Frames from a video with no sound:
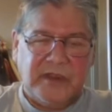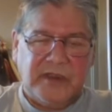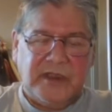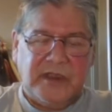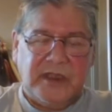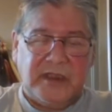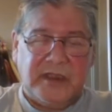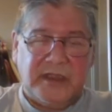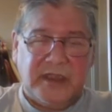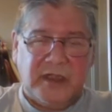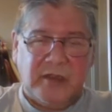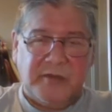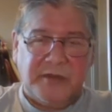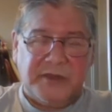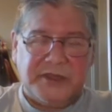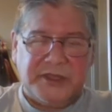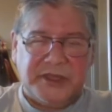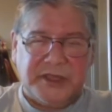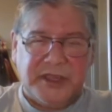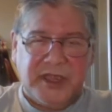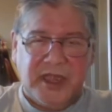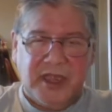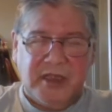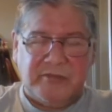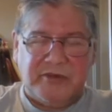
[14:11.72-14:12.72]
And then when she
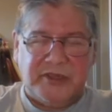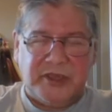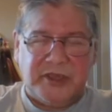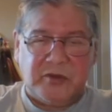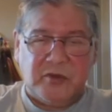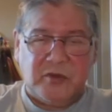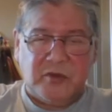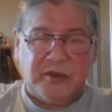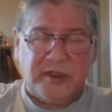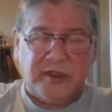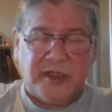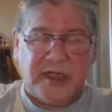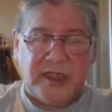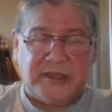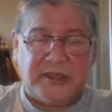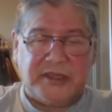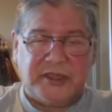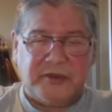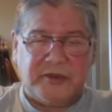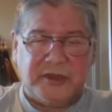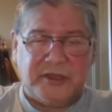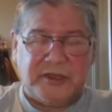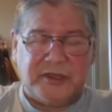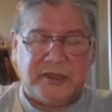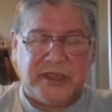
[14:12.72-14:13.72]
came, she told her that she
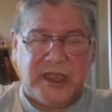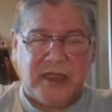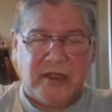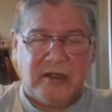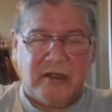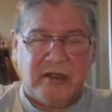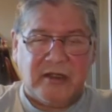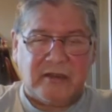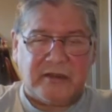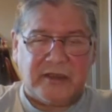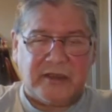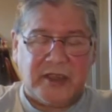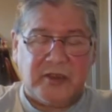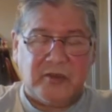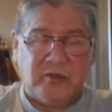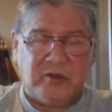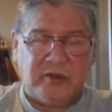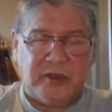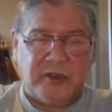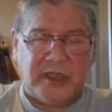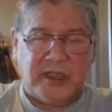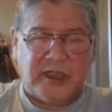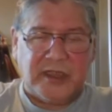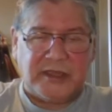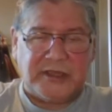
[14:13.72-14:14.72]
couldn't stay long. They told
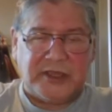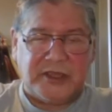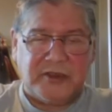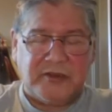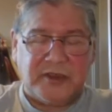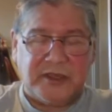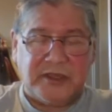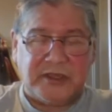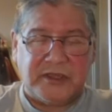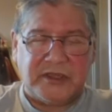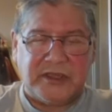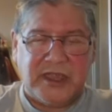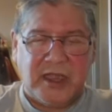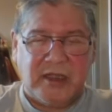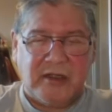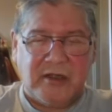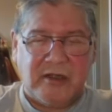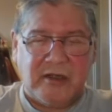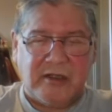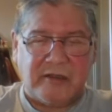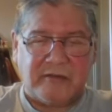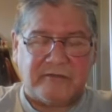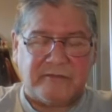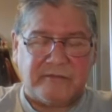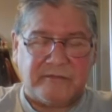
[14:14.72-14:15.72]
her that she couldn't stay
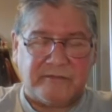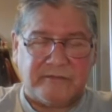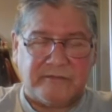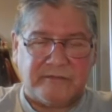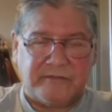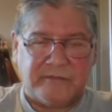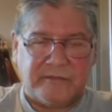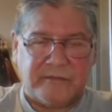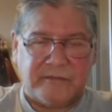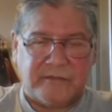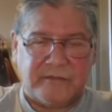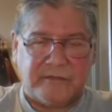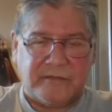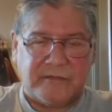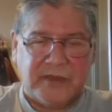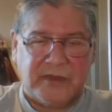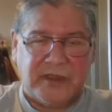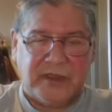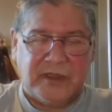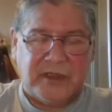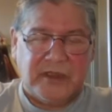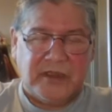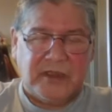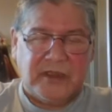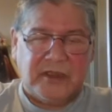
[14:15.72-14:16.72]
long.
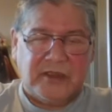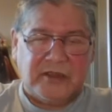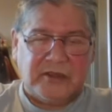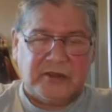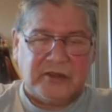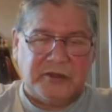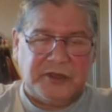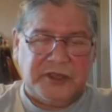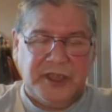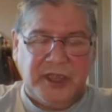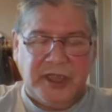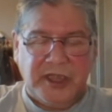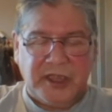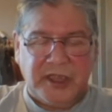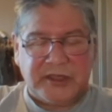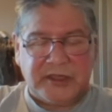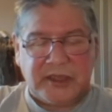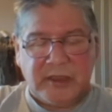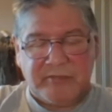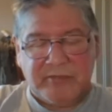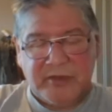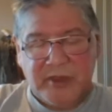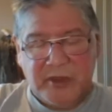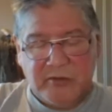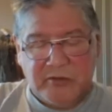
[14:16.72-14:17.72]
So she
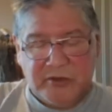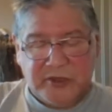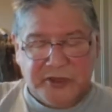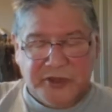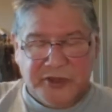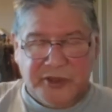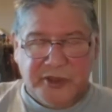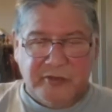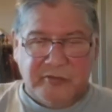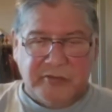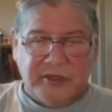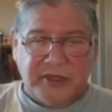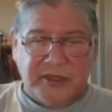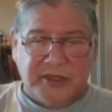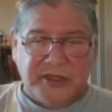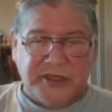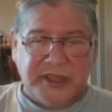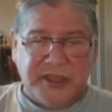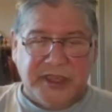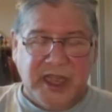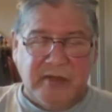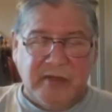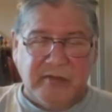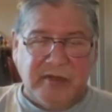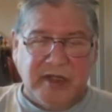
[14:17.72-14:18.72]
accepted those terms and she
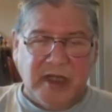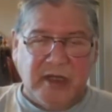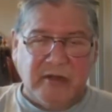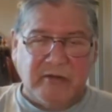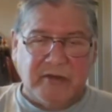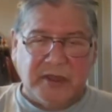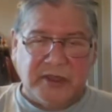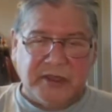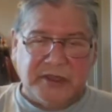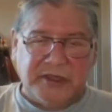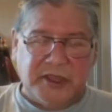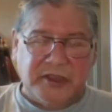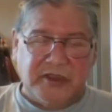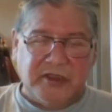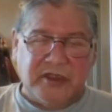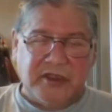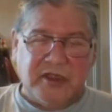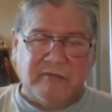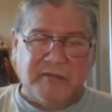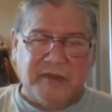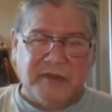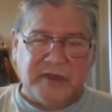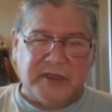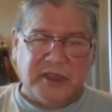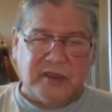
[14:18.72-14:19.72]
came down and she took a
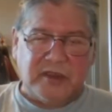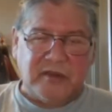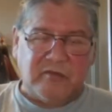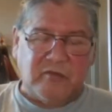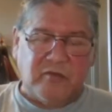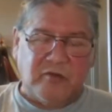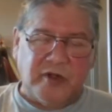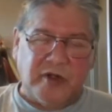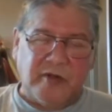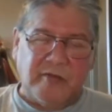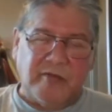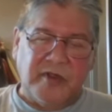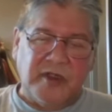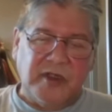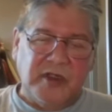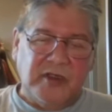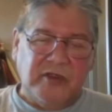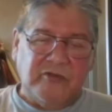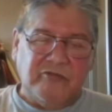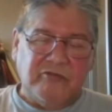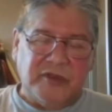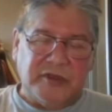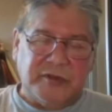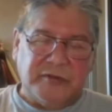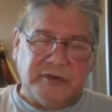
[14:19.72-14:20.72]
physical form,
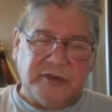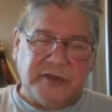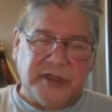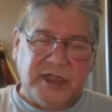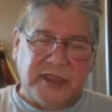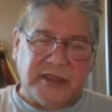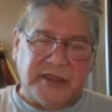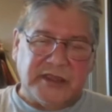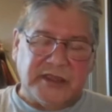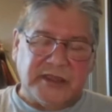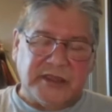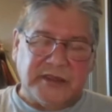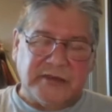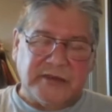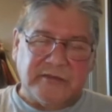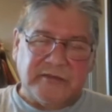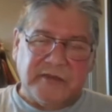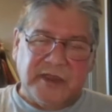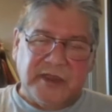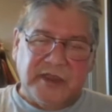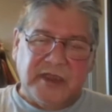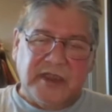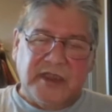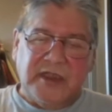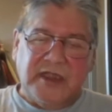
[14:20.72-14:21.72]
which was us.
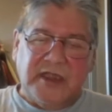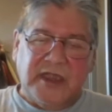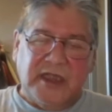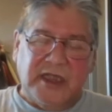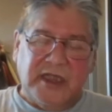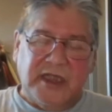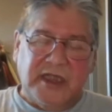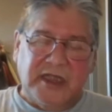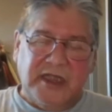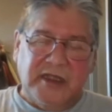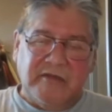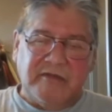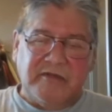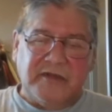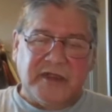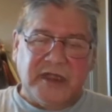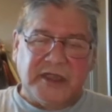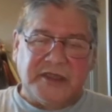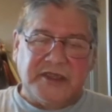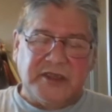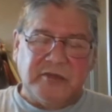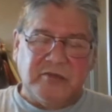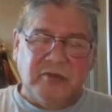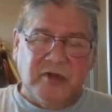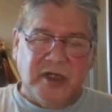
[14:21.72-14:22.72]
And the gift
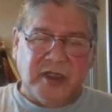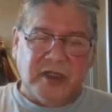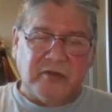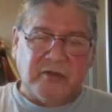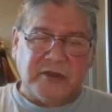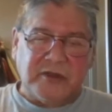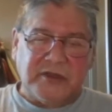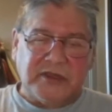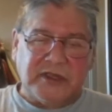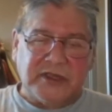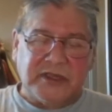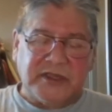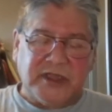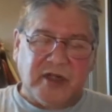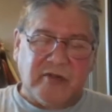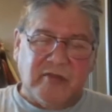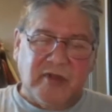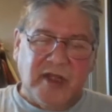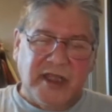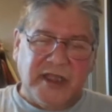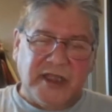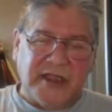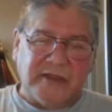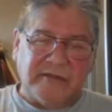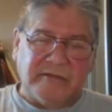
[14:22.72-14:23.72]
that she bought was the star
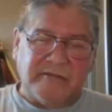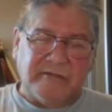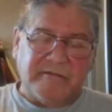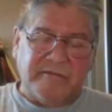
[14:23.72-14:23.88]
blanket.